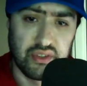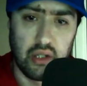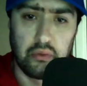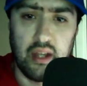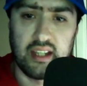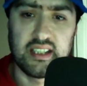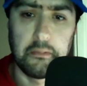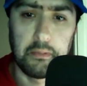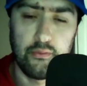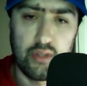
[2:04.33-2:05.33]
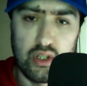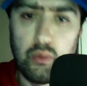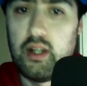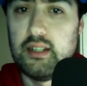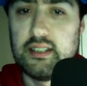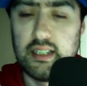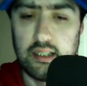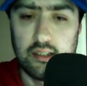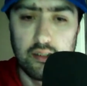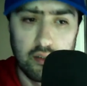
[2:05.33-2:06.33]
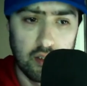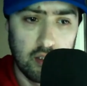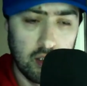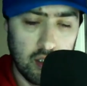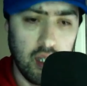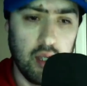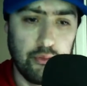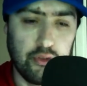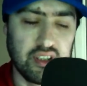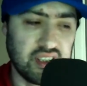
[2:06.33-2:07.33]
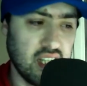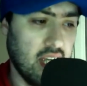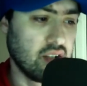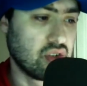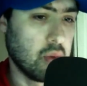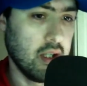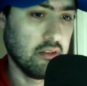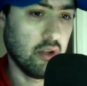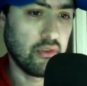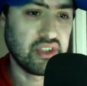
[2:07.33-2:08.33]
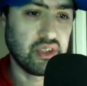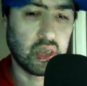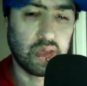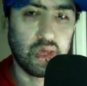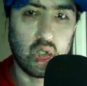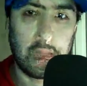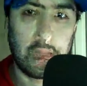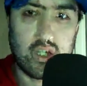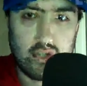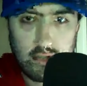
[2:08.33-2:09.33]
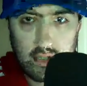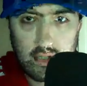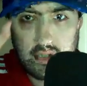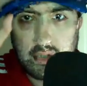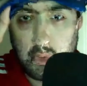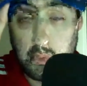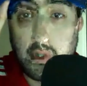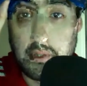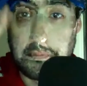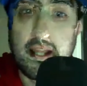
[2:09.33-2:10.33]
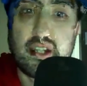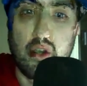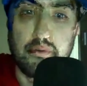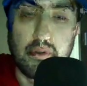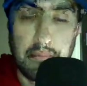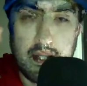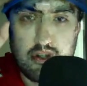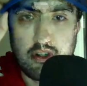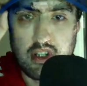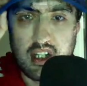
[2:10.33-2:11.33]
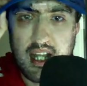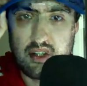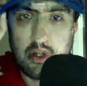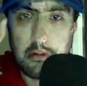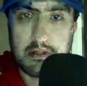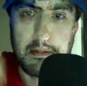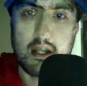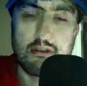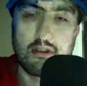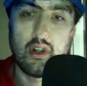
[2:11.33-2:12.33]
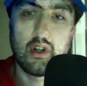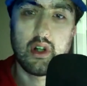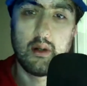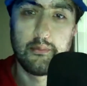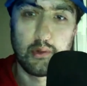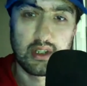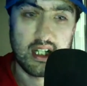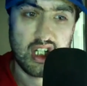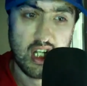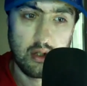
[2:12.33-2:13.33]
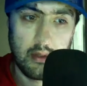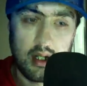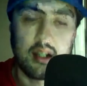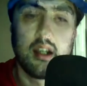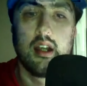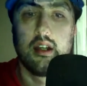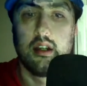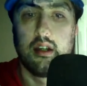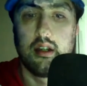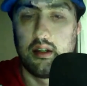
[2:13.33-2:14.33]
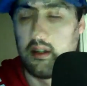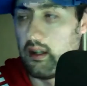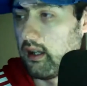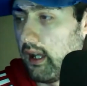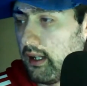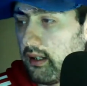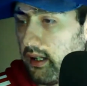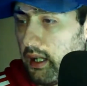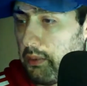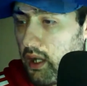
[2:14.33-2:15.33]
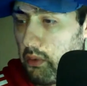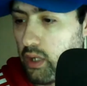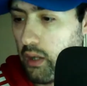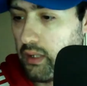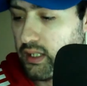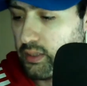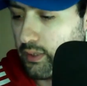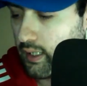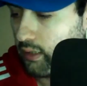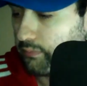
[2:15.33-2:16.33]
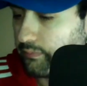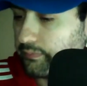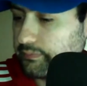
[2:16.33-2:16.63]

So at CMP Official YT for Insta and Twitter. Obviously, if you want to follow on Patreon or want to pledge over on Patreon, you can do. It's patreon.com/channel Mike. And here we go. We're going into it now.